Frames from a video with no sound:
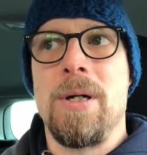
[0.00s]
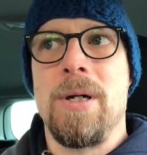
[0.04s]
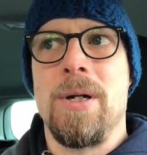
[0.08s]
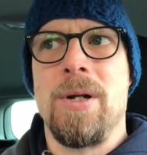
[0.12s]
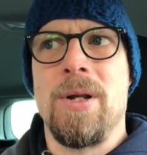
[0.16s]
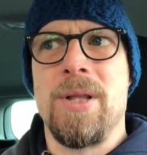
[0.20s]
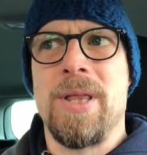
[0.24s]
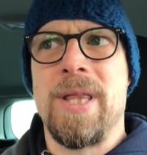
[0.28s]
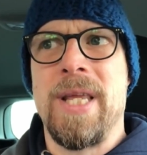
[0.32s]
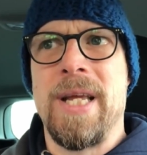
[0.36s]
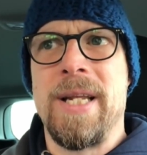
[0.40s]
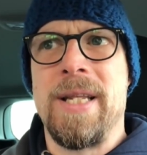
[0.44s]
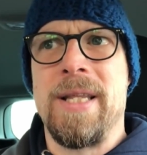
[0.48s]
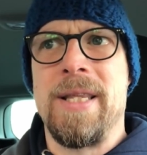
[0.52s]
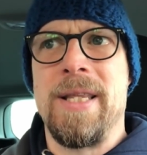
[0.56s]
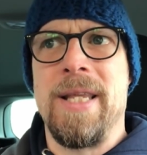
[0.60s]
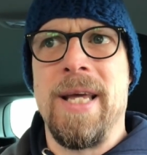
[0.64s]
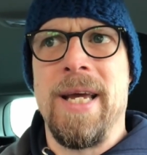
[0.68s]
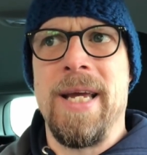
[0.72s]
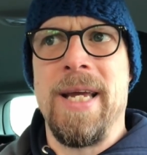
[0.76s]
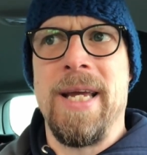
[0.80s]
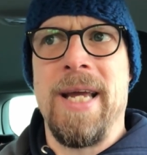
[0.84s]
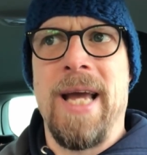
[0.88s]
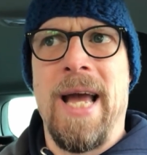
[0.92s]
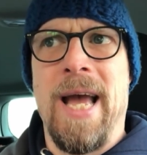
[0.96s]
Not that
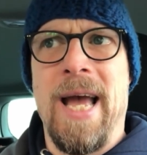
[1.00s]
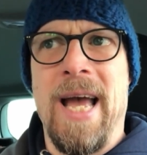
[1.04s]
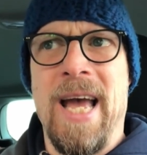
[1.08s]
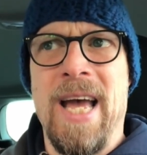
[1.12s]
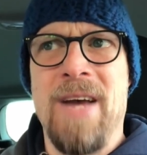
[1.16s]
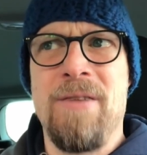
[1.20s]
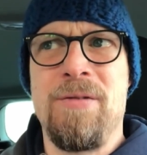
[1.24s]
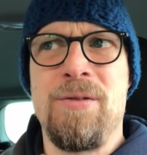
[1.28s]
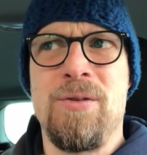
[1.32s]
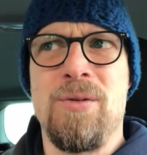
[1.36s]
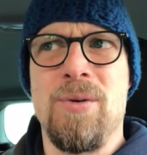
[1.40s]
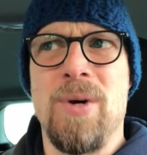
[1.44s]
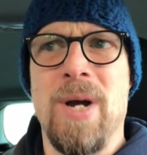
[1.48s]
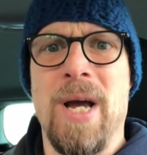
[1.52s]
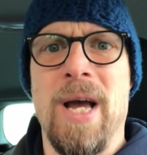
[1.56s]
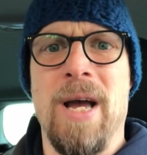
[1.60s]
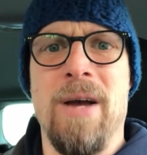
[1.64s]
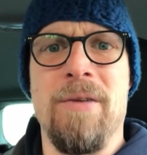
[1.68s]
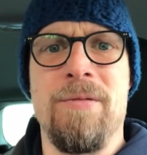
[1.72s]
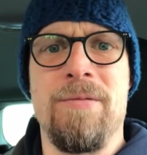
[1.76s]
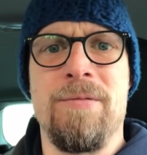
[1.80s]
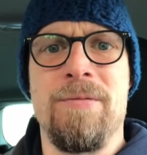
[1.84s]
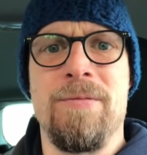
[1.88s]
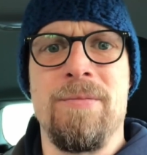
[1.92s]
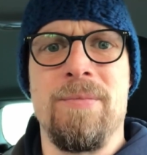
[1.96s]
they have to
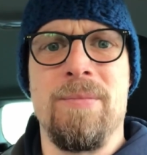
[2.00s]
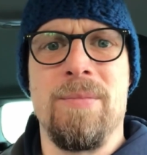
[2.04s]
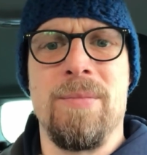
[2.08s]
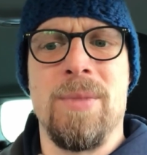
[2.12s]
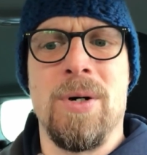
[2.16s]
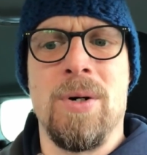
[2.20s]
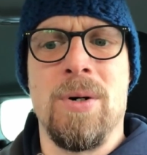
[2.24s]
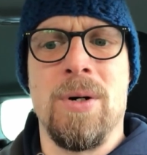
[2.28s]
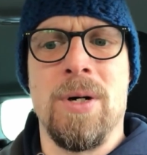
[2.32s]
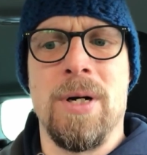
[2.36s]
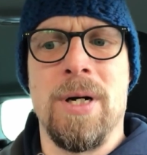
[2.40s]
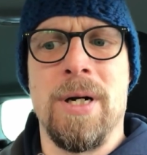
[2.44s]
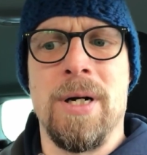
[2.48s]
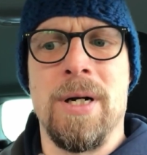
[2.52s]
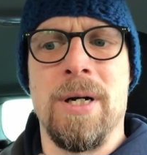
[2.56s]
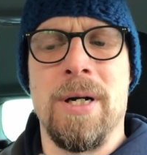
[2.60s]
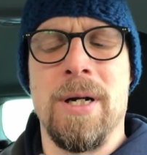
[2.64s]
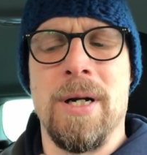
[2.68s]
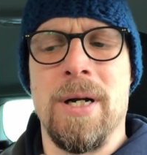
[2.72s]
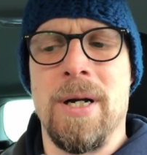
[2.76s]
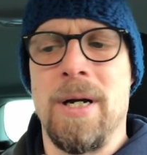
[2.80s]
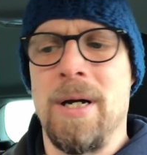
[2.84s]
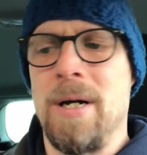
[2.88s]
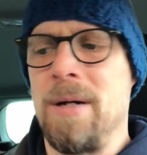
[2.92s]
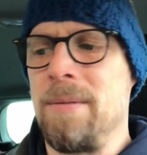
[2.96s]
have more
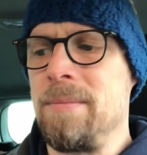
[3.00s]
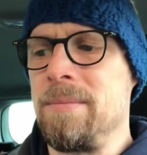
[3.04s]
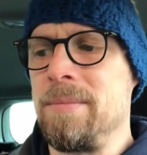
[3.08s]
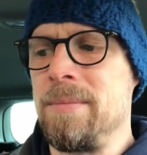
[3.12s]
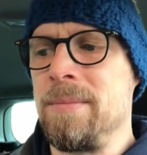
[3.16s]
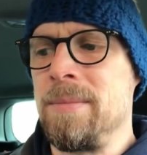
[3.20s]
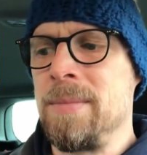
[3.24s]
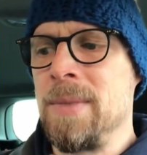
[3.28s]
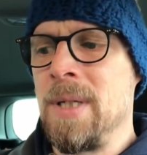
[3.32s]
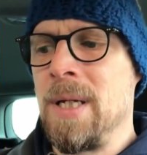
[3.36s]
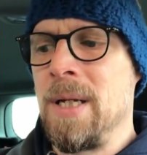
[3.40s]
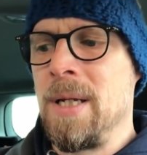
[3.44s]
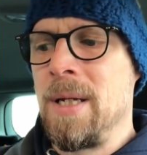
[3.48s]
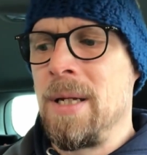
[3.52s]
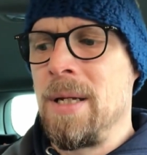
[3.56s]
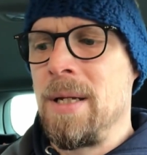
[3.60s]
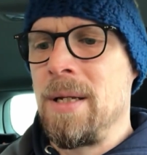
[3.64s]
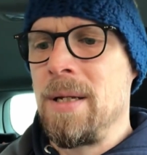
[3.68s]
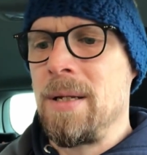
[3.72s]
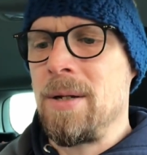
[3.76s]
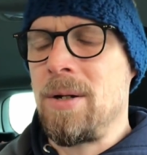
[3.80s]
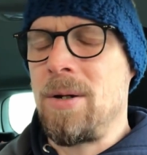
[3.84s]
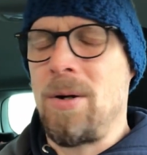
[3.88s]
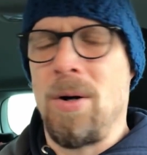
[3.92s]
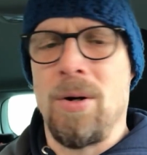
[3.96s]

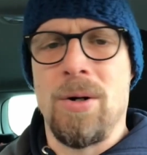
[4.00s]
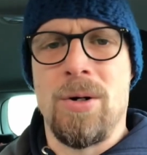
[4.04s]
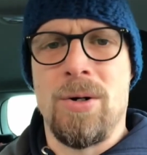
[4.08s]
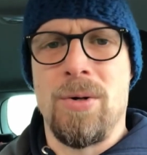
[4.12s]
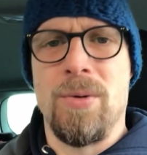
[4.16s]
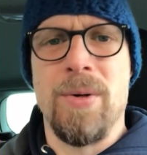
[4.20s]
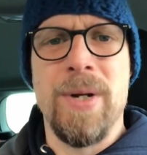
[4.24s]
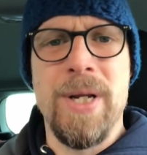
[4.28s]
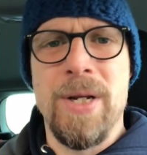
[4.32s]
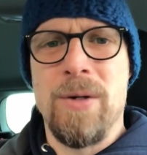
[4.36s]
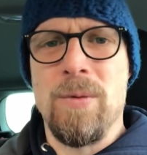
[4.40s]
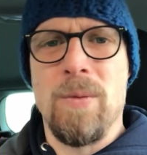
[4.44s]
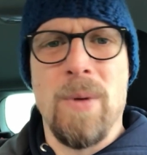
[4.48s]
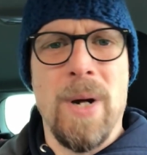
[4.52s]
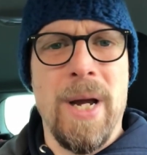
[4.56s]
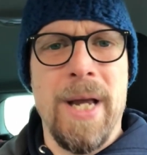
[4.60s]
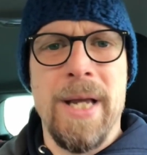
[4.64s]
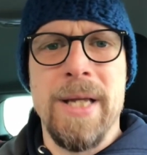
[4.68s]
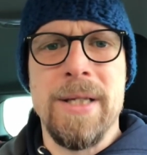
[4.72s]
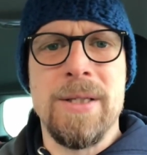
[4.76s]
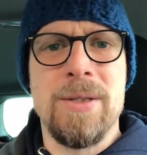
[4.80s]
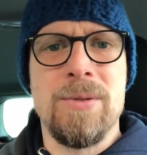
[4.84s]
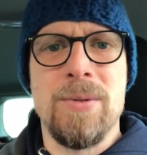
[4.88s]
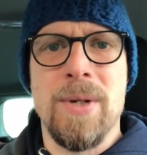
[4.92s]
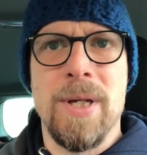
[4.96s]
concrete
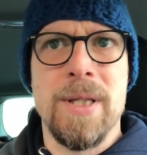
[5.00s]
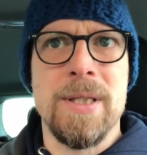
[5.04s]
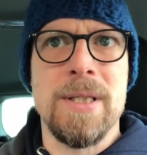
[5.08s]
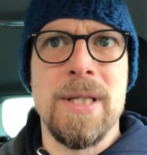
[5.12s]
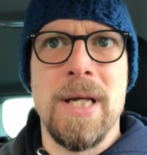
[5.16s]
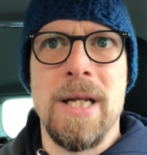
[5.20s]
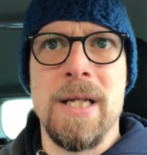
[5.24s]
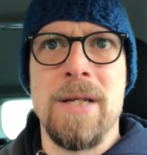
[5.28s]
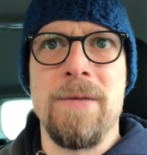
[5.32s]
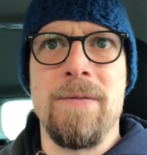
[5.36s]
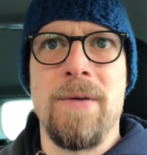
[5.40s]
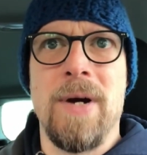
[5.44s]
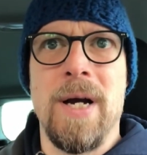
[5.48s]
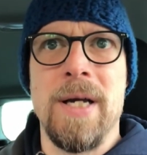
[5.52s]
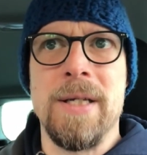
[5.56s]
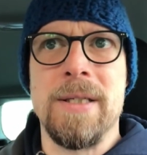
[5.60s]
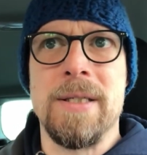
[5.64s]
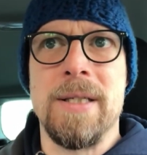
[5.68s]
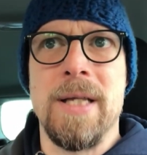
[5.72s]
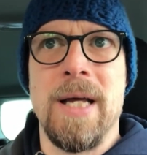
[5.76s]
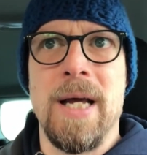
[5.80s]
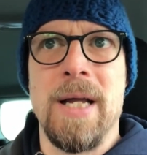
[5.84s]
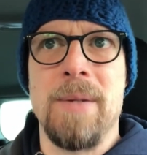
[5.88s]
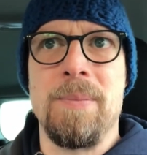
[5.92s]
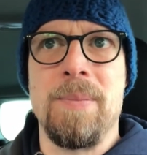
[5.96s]
ways to incentivize
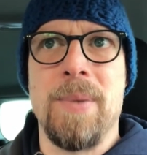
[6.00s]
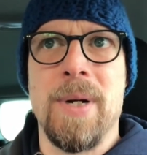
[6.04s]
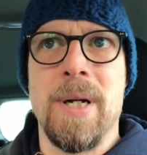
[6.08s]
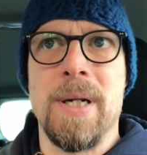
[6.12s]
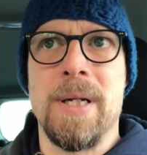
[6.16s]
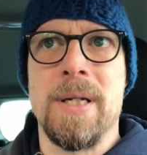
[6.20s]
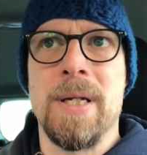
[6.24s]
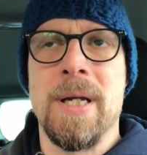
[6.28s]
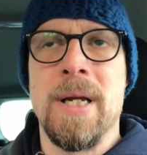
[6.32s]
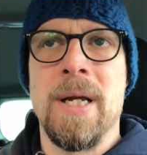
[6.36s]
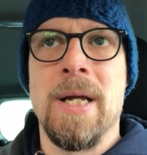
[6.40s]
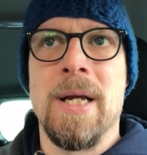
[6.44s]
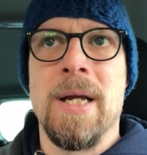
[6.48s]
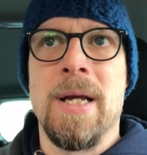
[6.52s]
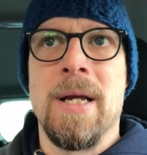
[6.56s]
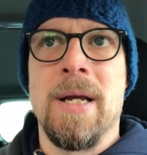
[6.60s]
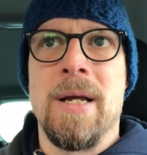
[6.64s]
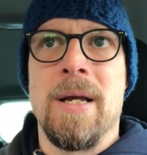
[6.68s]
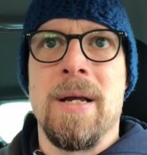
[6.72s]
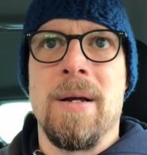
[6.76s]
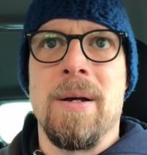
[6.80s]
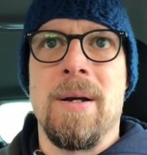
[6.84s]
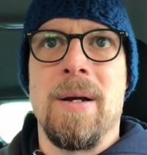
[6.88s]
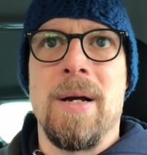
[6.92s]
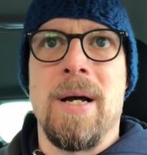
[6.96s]
that, but
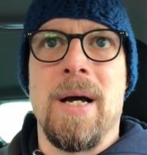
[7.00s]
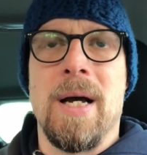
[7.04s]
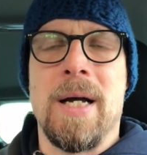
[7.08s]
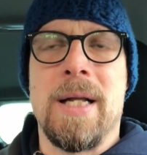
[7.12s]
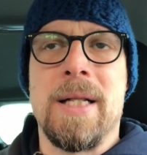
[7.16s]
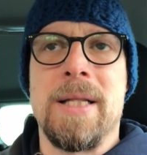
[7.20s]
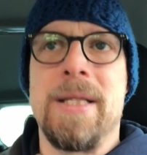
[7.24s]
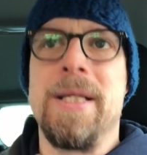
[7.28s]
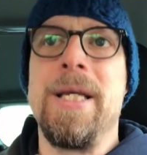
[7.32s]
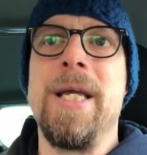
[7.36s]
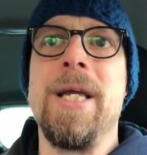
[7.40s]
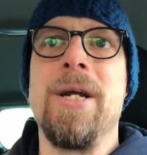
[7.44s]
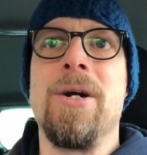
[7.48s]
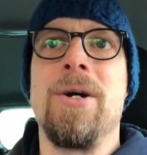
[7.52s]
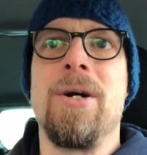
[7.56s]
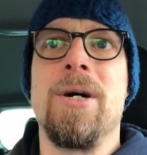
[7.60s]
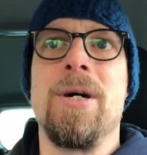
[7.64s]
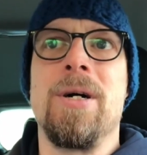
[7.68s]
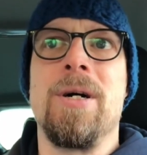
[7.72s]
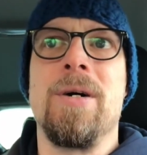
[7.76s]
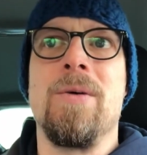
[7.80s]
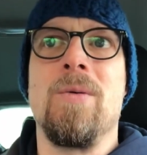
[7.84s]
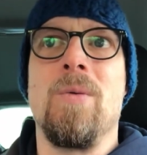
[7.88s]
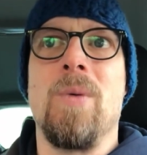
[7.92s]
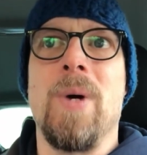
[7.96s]
a
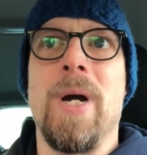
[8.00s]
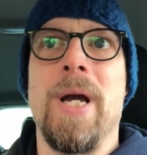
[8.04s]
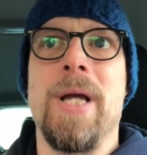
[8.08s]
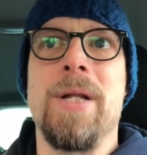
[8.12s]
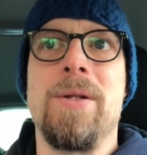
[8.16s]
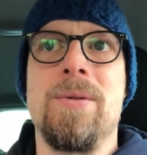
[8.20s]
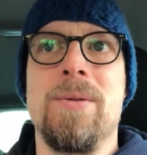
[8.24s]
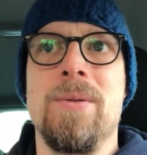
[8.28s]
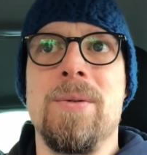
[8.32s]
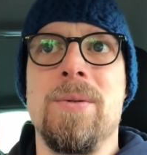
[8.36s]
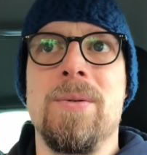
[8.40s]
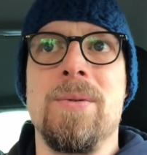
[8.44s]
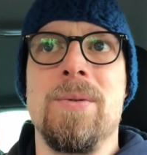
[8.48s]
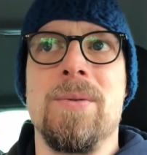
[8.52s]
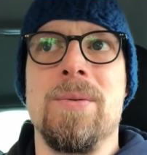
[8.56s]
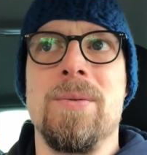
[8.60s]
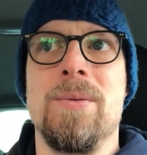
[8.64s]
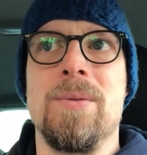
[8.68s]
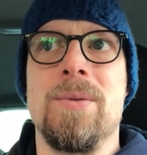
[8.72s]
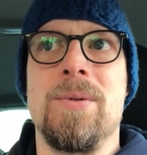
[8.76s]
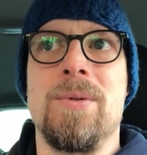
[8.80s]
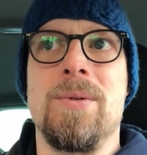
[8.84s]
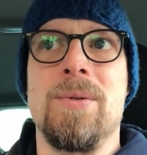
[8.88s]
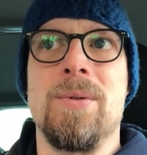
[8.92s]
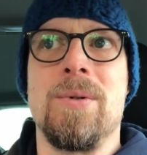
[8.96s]
clearer way to
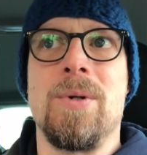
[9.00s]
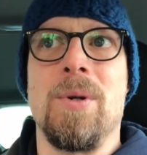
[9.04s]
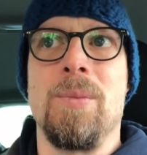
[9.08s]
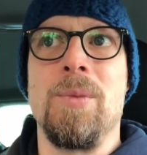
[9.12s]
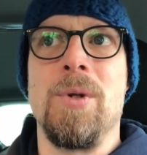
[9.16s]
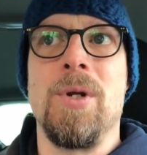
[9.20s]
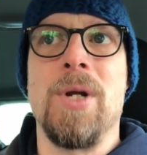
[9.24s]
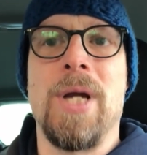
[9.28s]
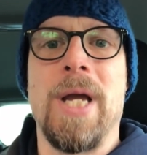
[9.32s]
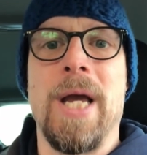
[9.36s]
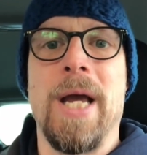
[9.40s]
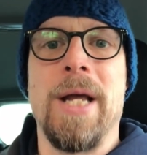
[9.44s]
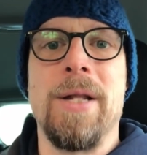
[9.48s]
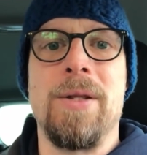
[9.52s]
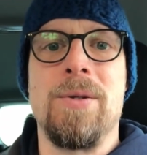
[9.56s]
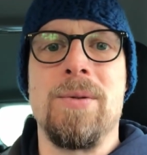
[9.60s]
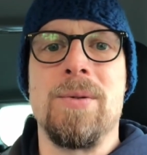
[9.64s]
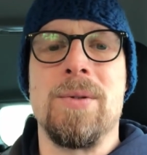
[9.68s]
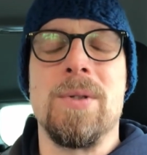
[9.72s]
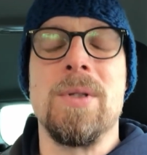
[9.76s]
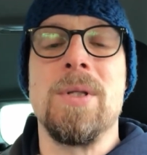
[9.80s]
communicate.